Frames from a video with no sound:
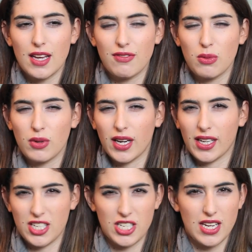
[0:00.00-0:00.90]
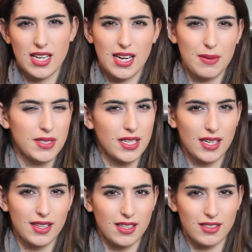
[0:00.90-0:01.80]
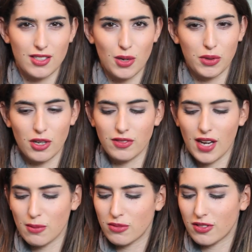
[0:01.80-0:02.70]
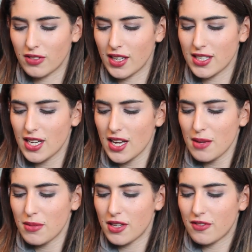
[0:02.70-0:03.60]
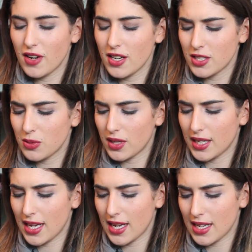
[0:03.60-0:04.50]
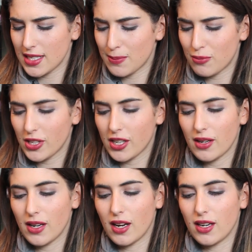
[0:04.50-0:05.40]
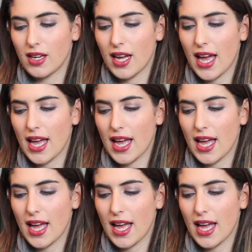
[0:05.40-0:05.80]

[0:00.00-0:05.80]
if you want like a sheer lipstick, then don't go for Amplified. But the first one is Bricola.